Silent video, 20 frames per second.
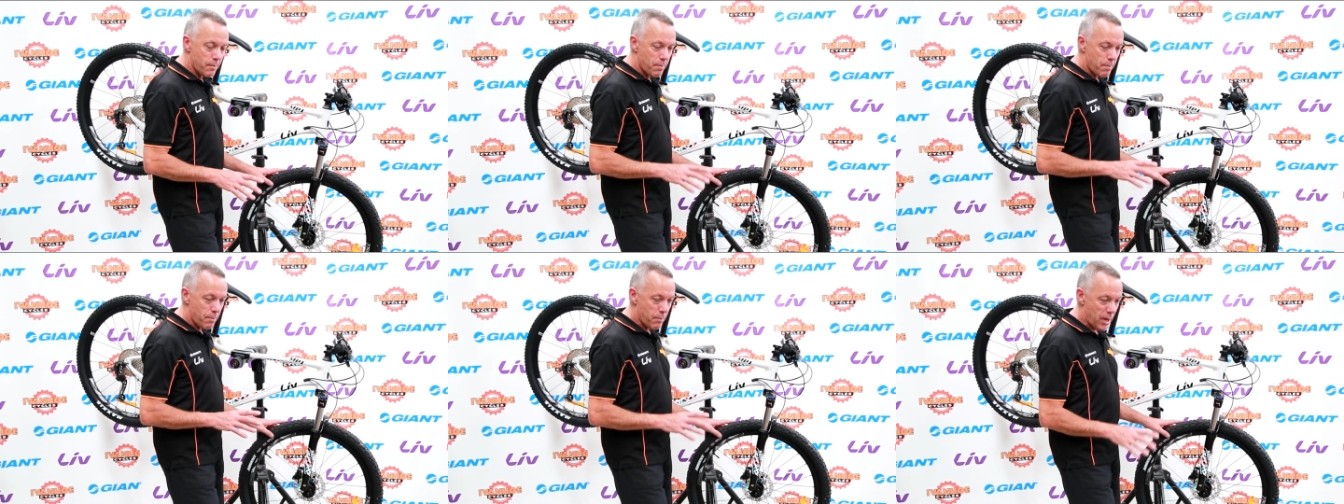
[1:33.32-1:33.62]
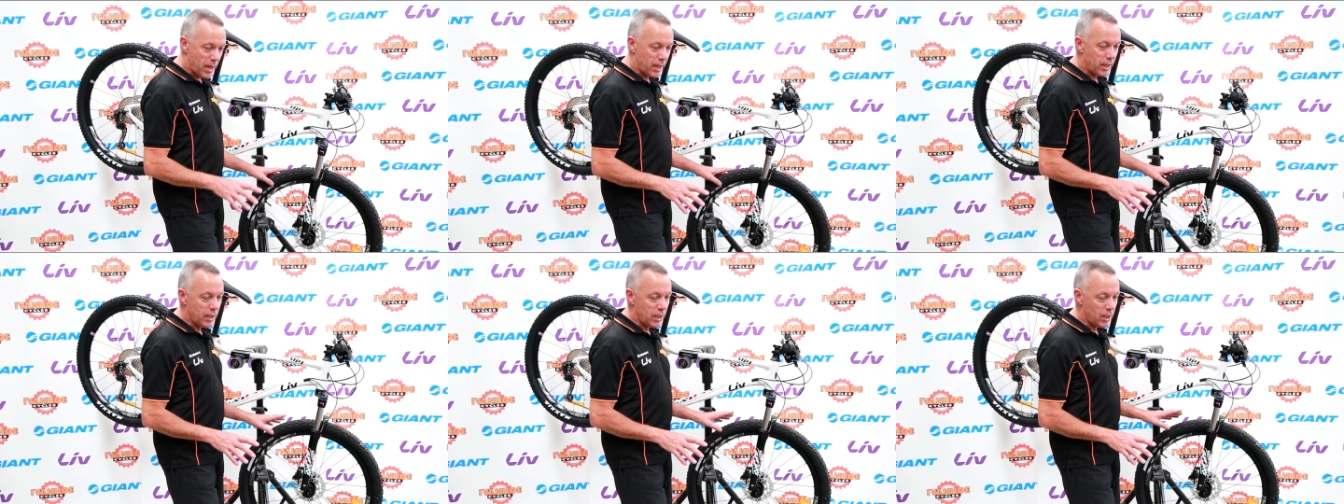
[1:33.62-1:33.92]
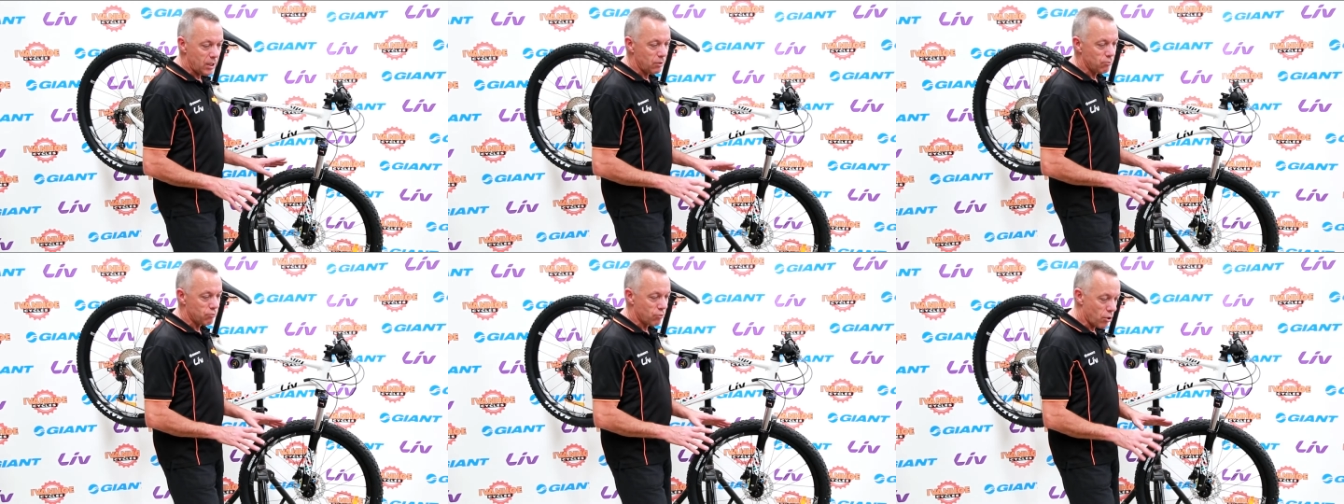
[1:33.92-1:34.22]

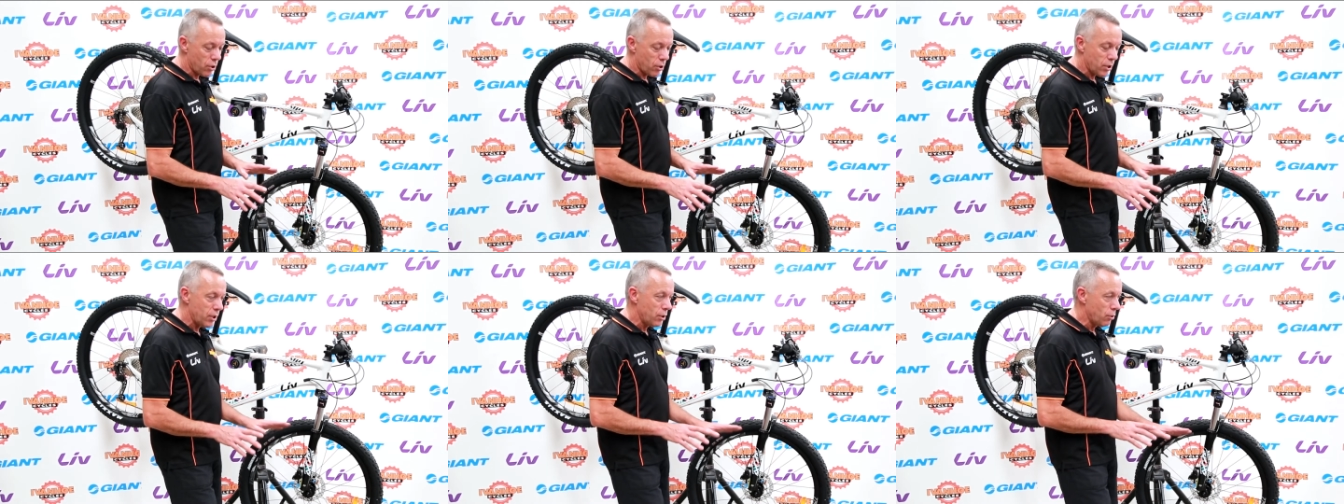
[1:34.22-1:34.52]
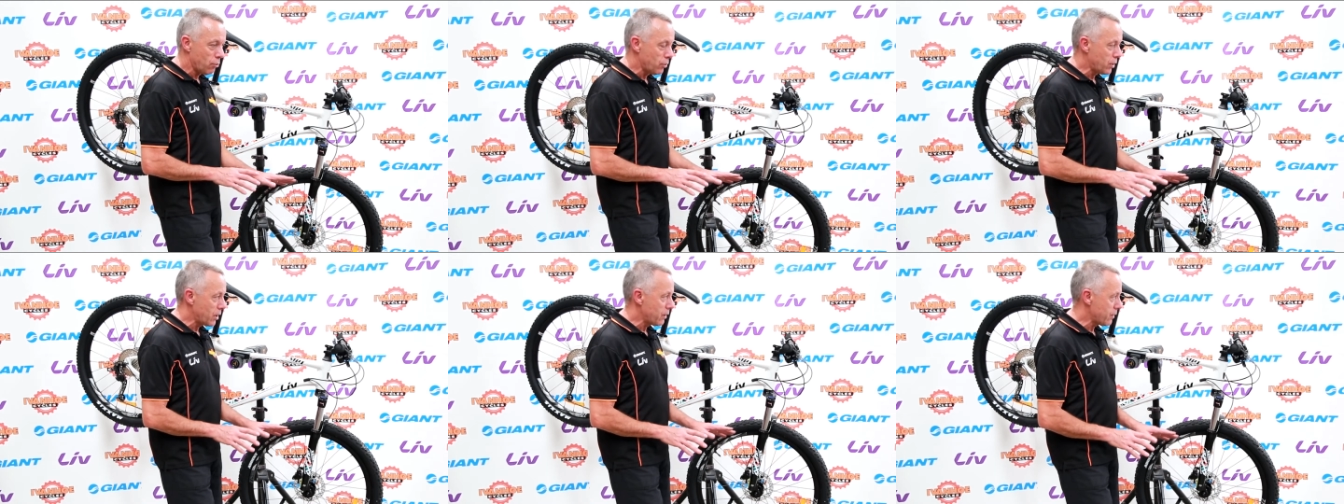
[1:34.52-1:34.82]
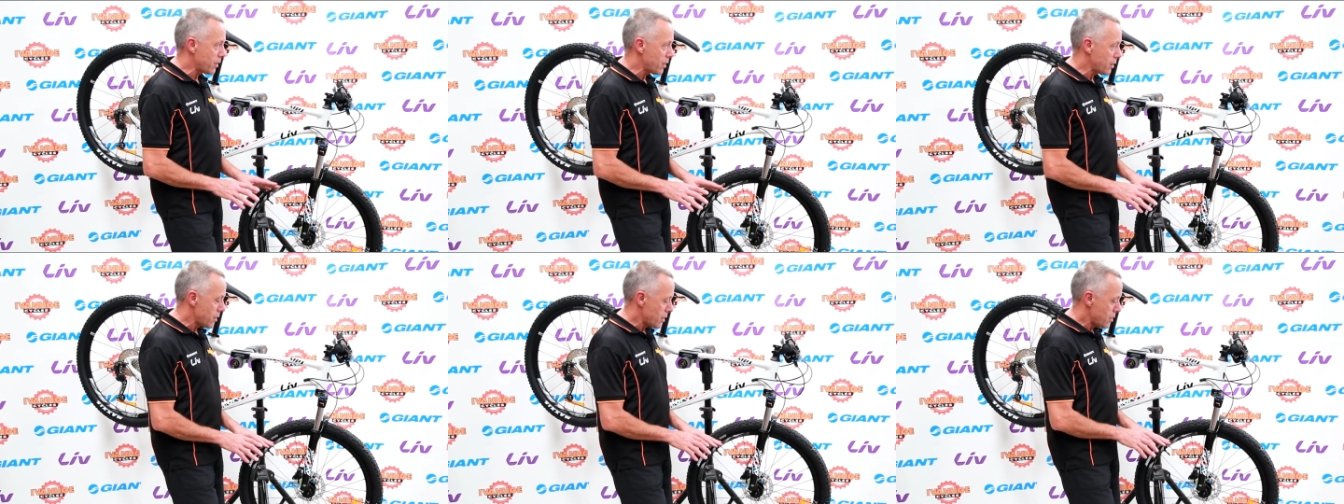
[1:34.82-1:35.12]
muddy, rocky or
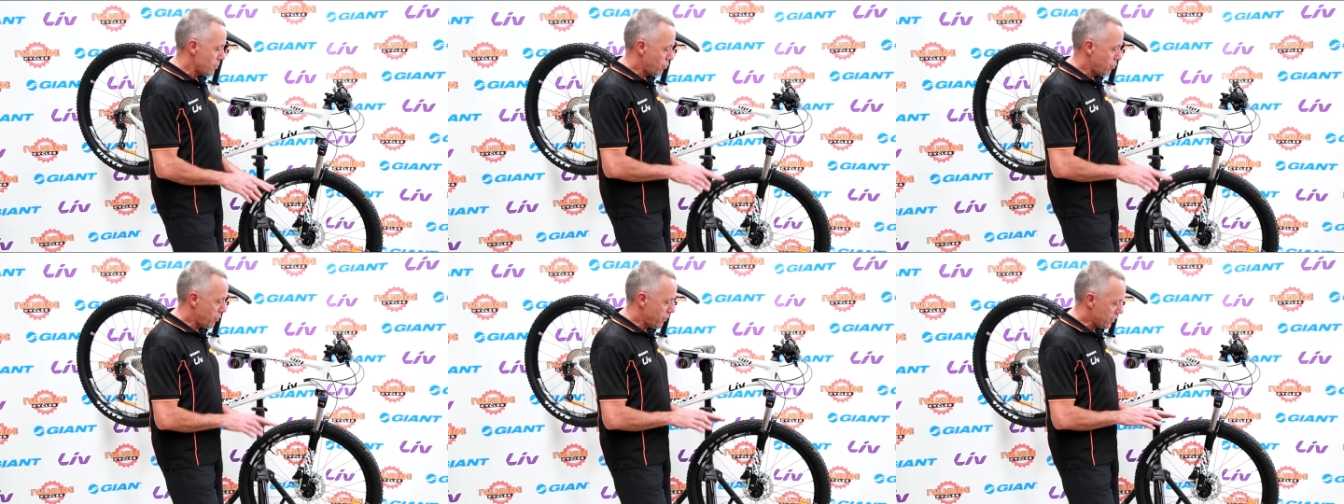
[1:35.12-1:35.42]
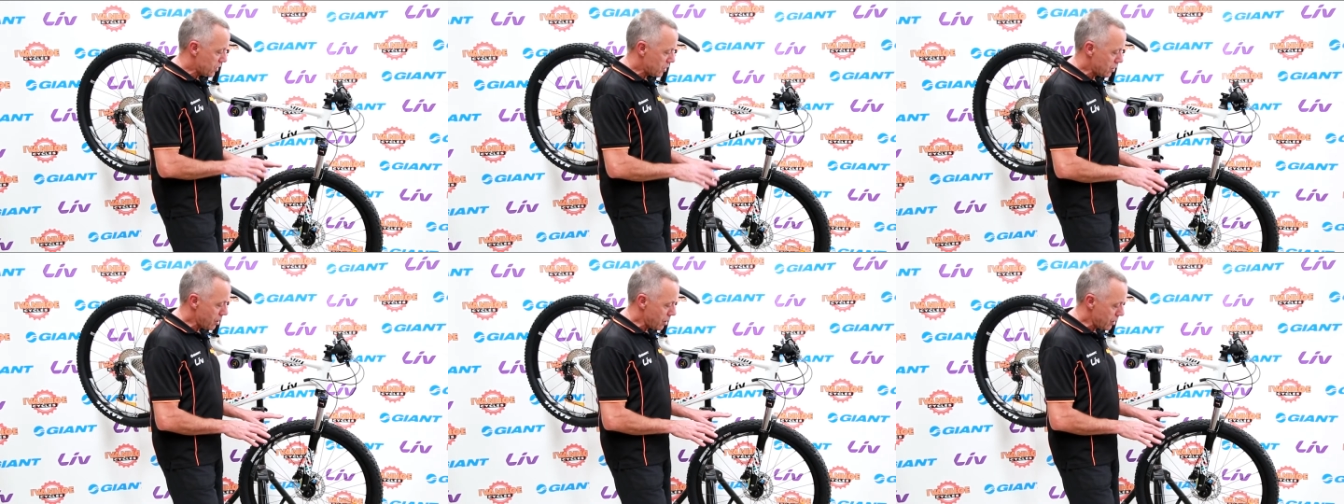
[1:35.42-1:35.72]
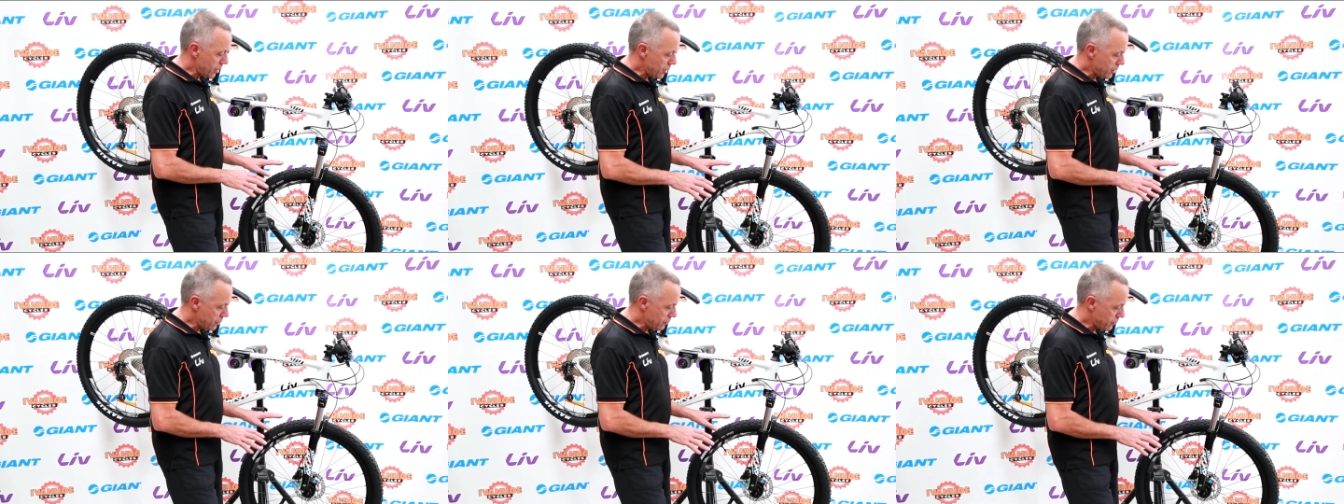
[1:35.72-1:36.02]
whatever, with a
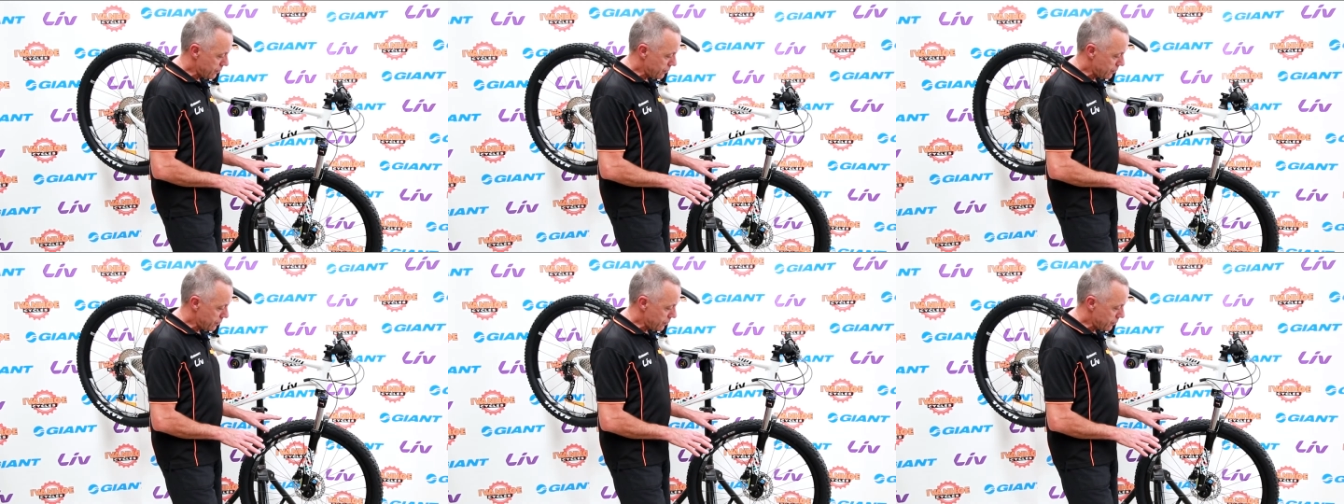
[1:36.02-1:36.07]
slightly,